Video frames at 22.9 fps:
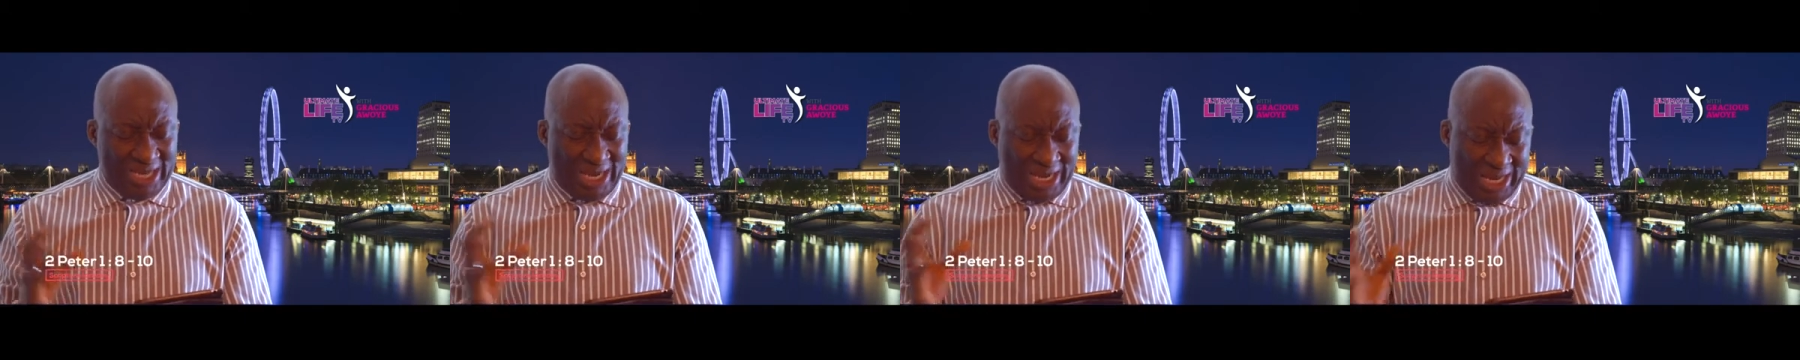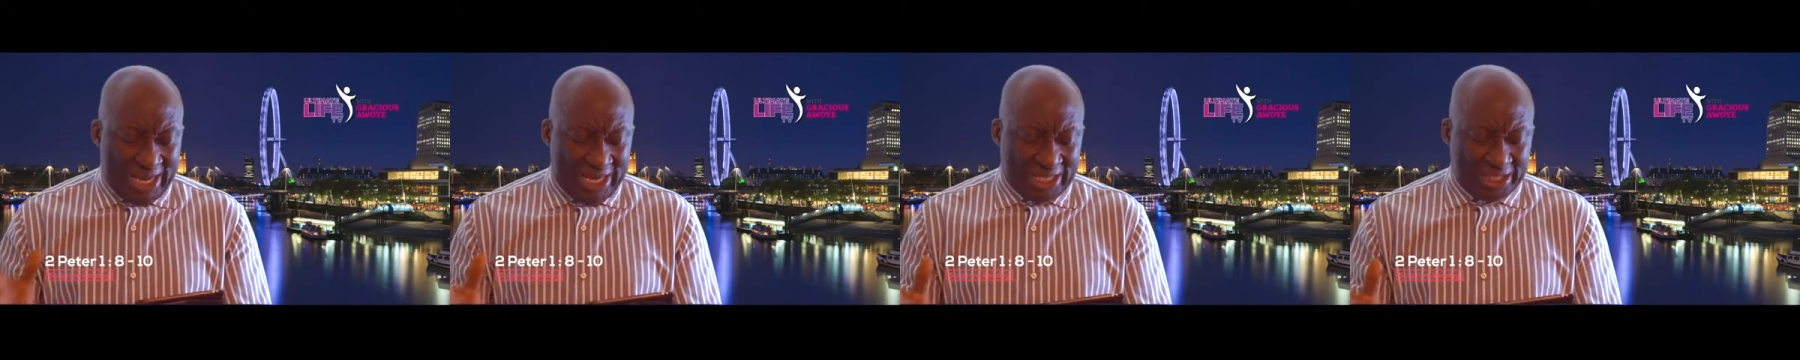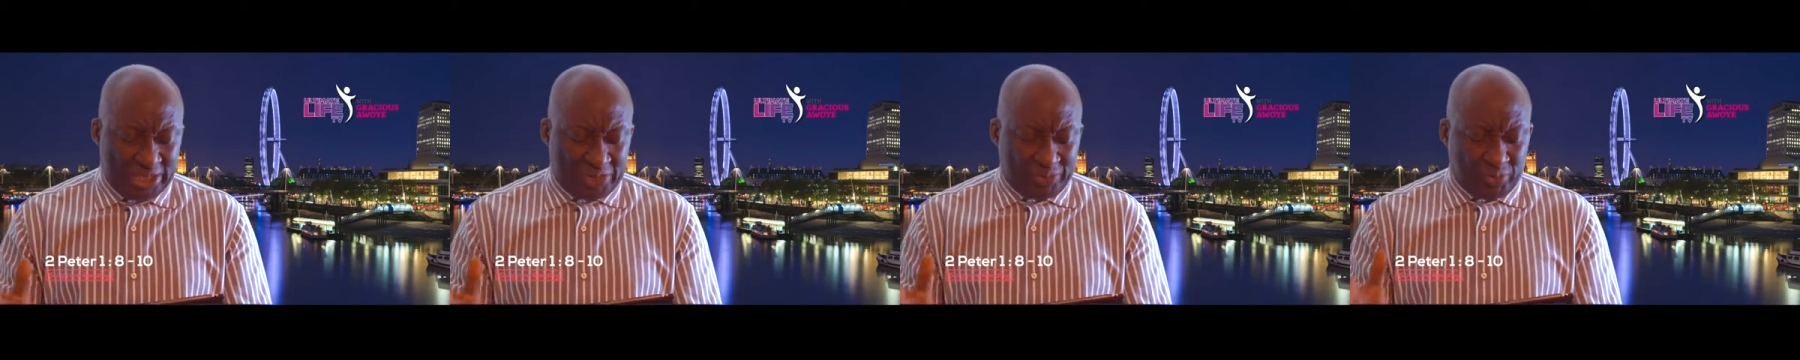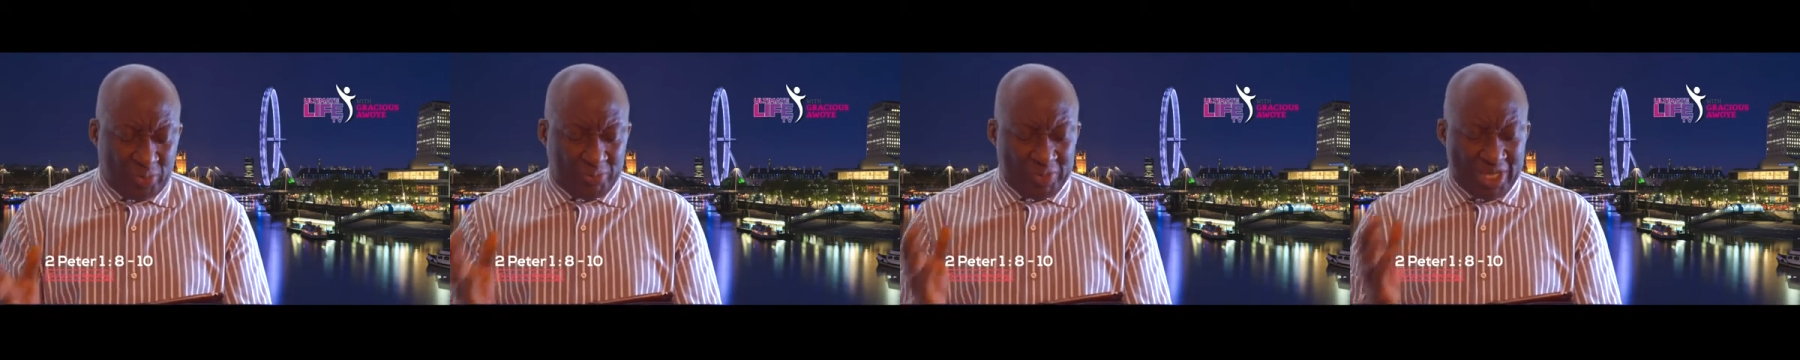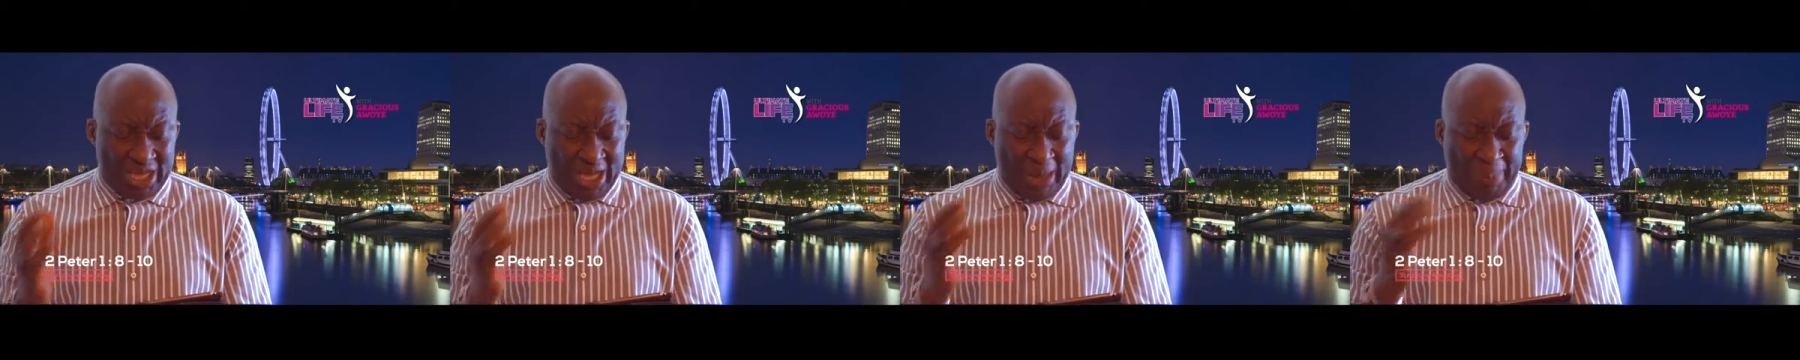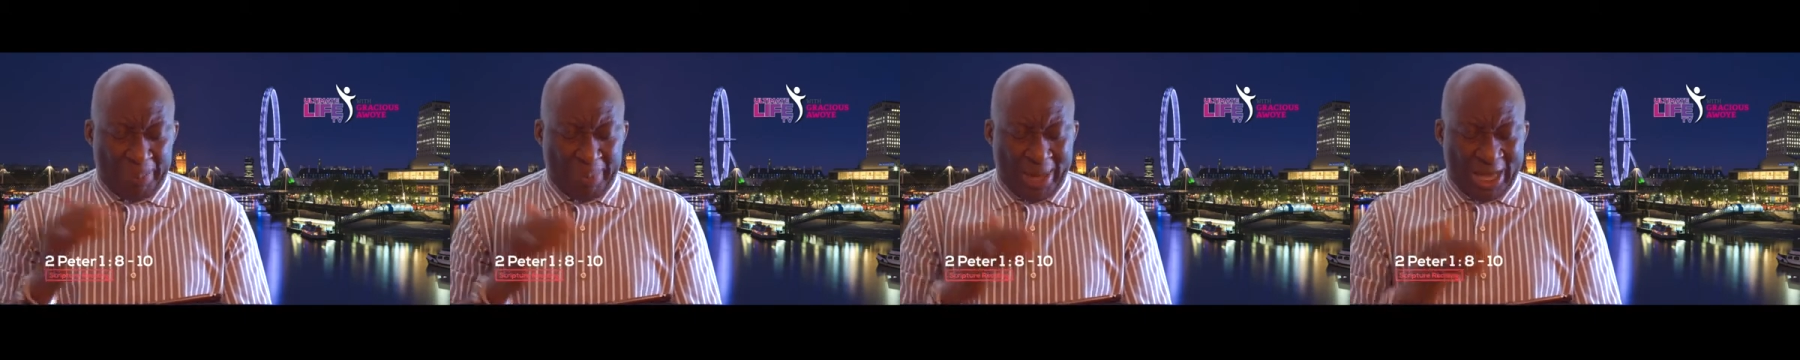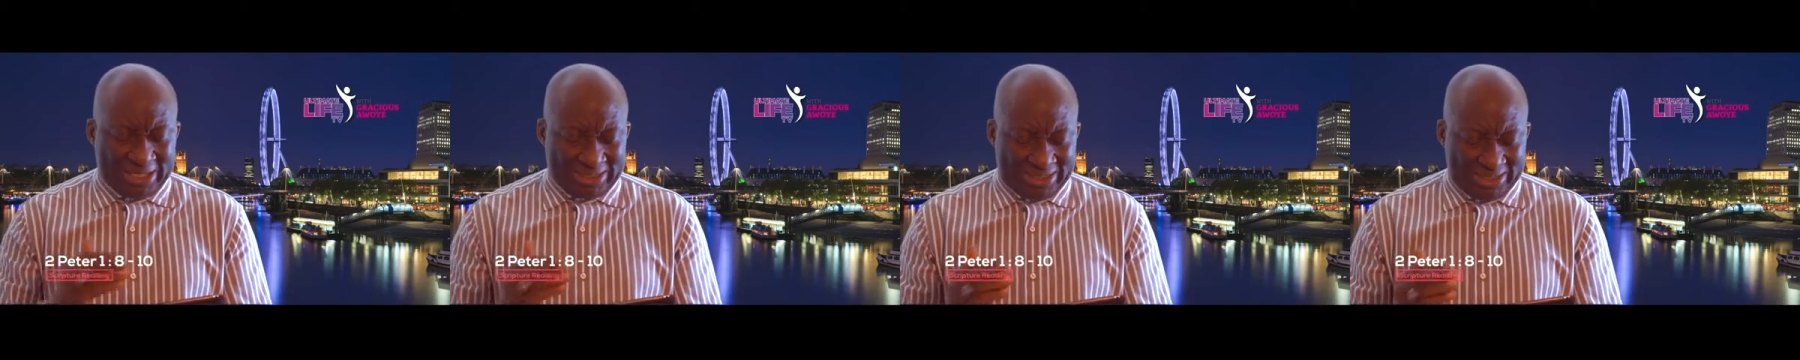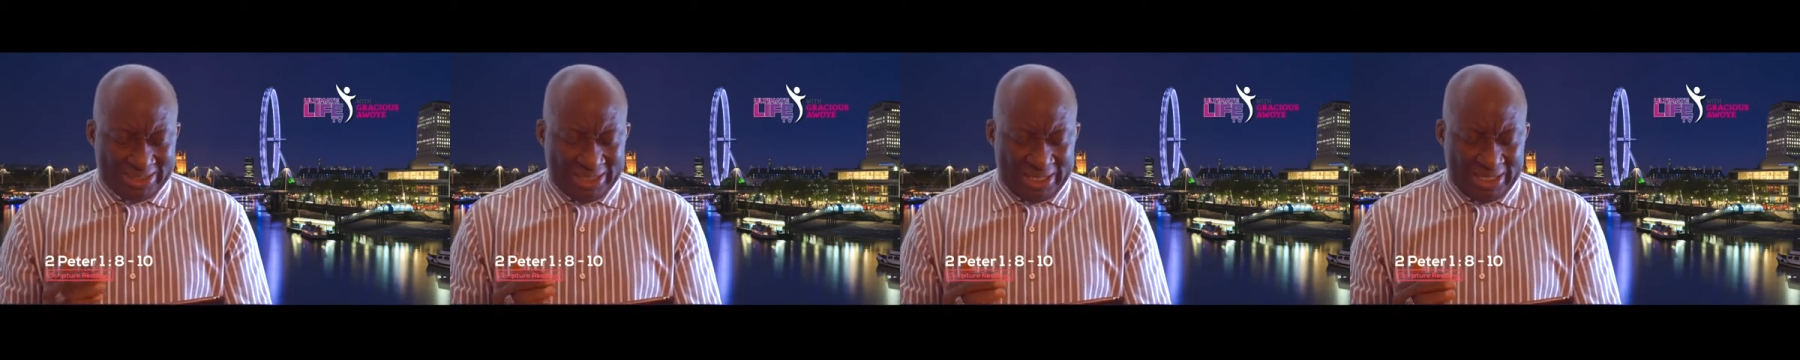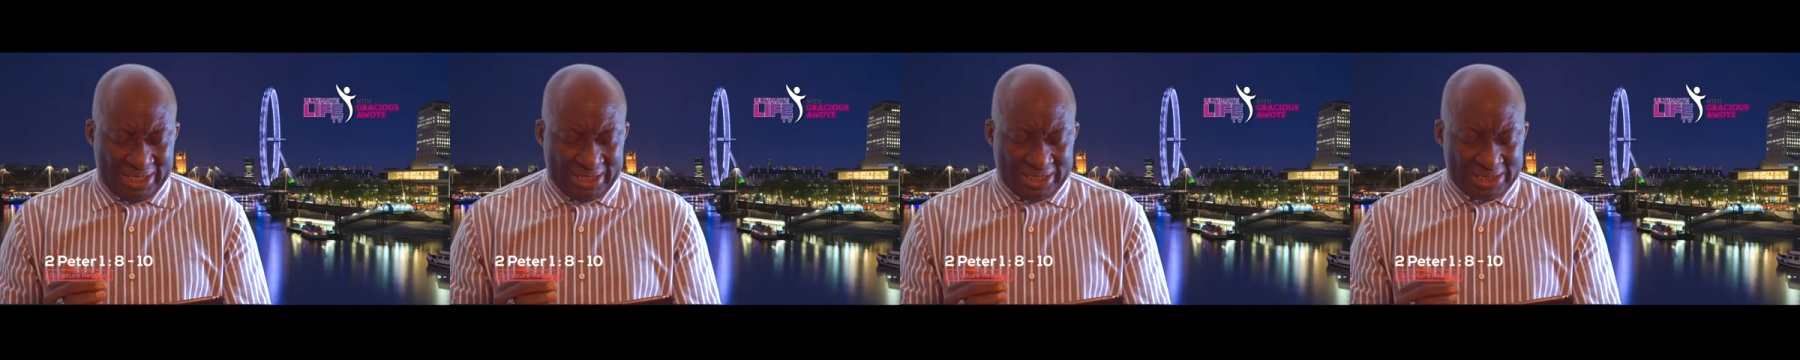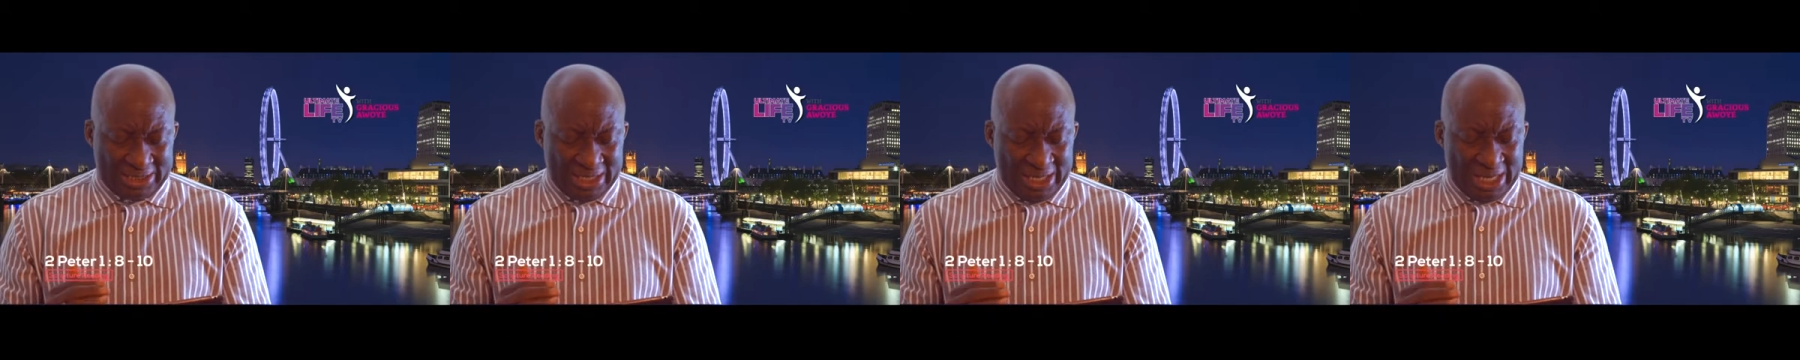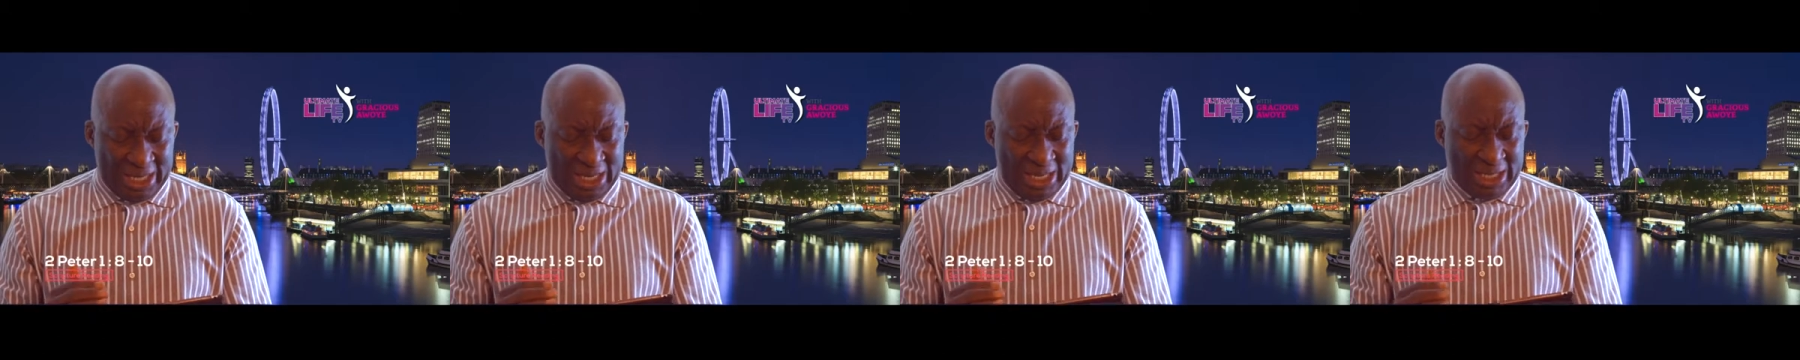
cleansed from their past sins.